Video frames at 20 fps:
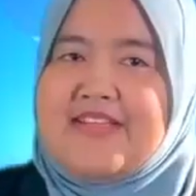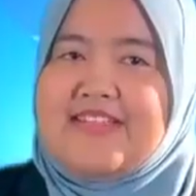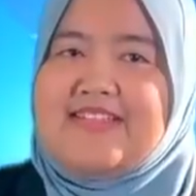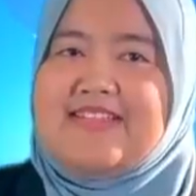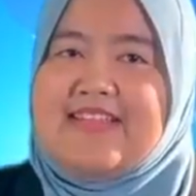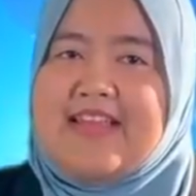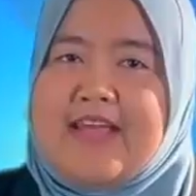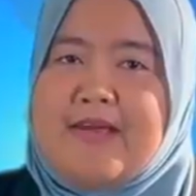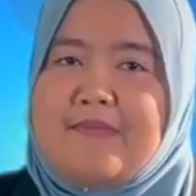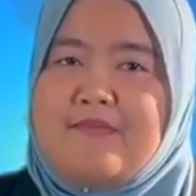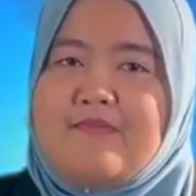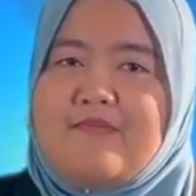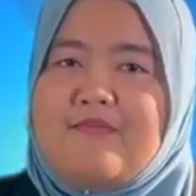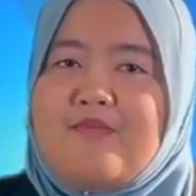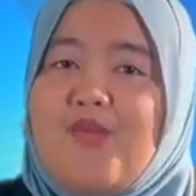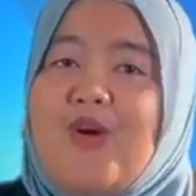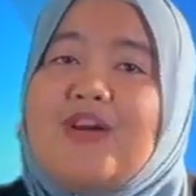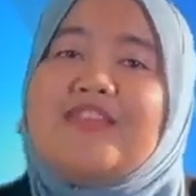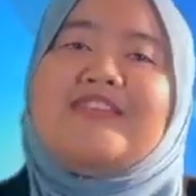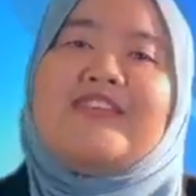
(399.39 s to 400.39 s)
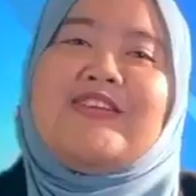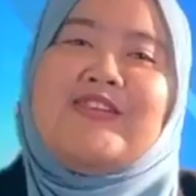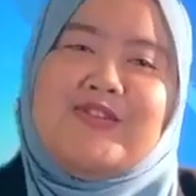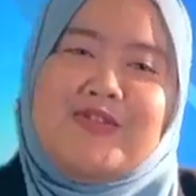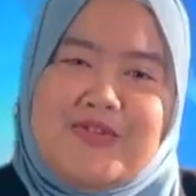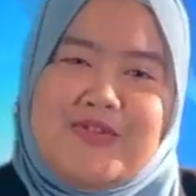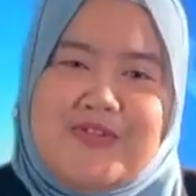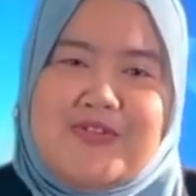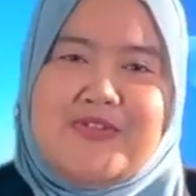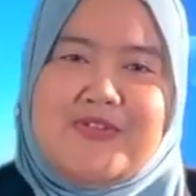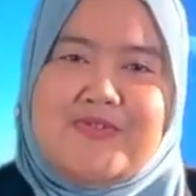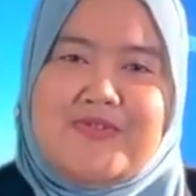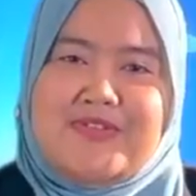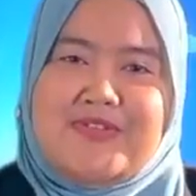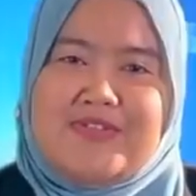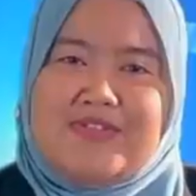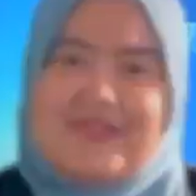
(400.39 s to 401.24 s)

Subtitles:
game was introduced.